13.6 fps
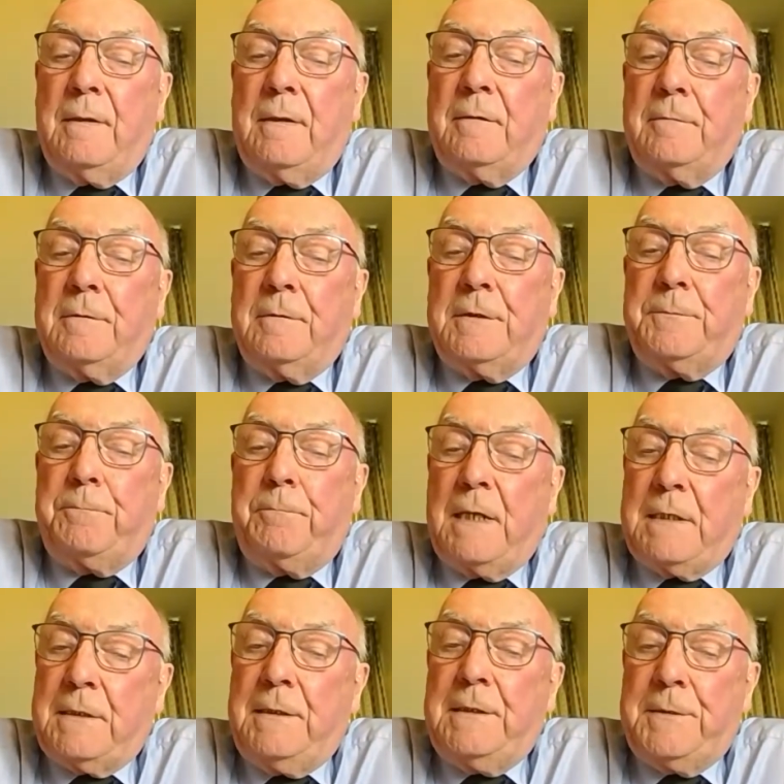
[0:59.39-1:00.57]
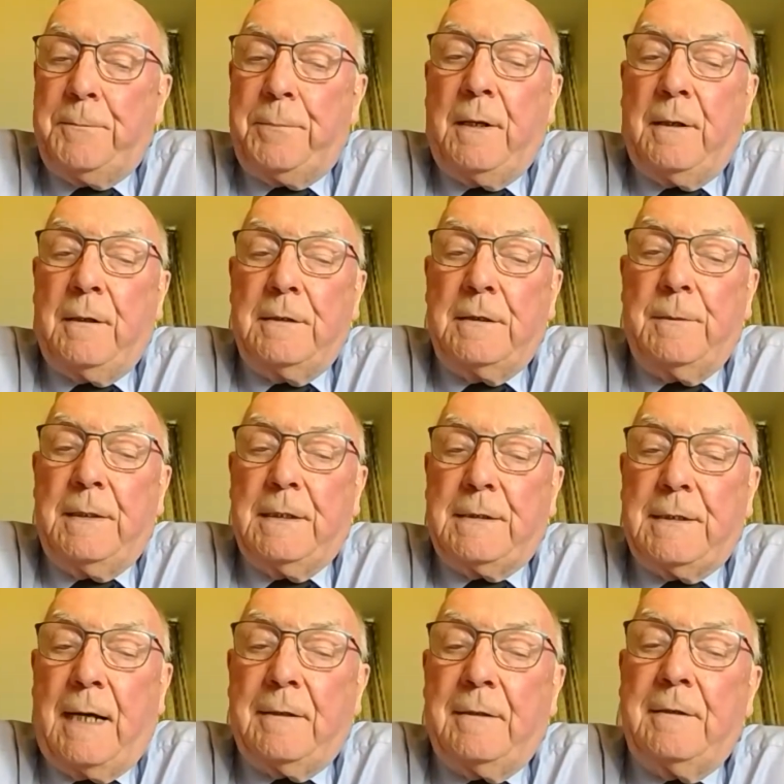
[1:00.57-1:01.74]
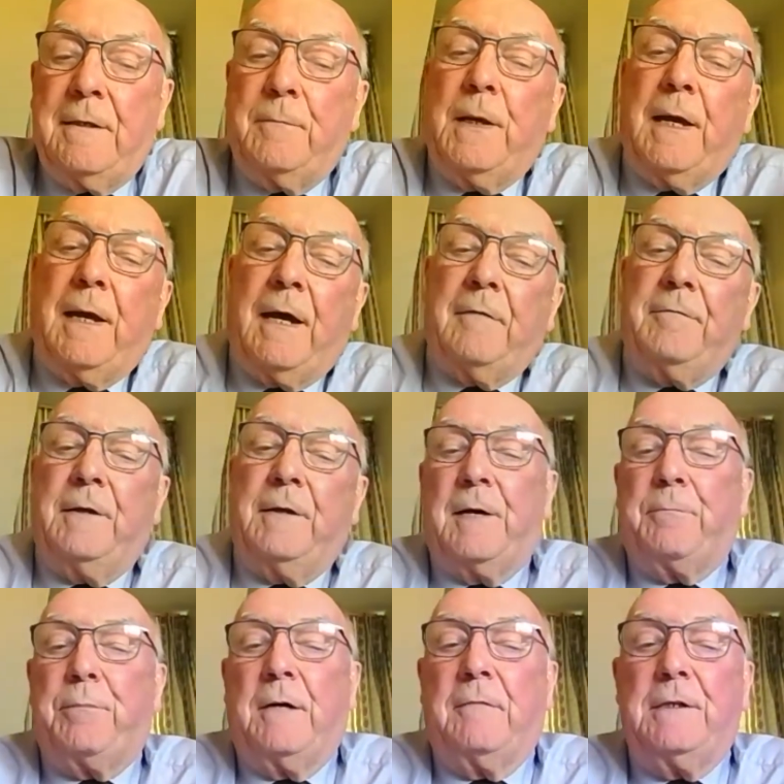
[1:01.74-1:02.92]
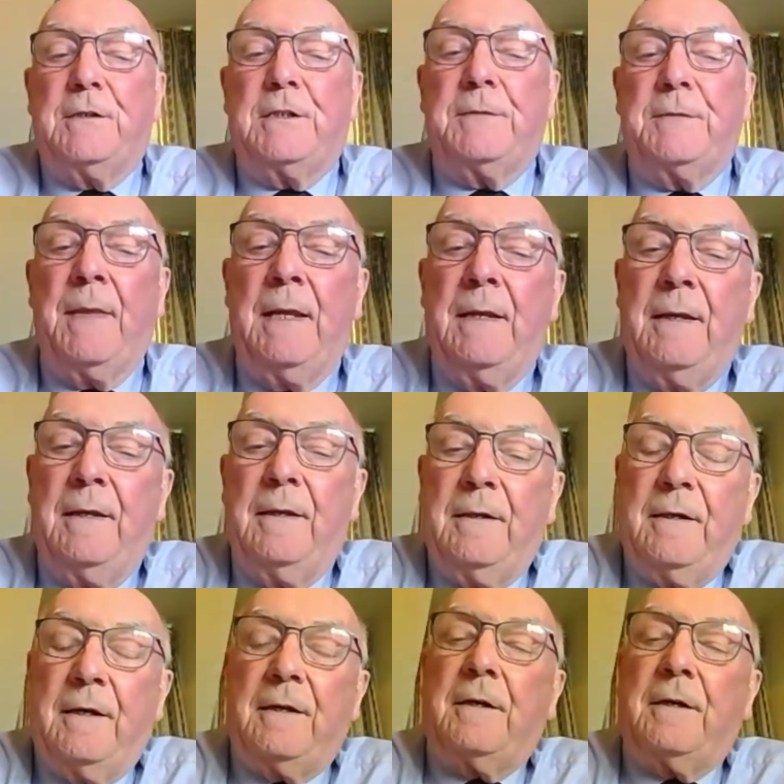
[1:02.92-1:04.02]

I was pleasantly surprised with the talent that we have in our province, and I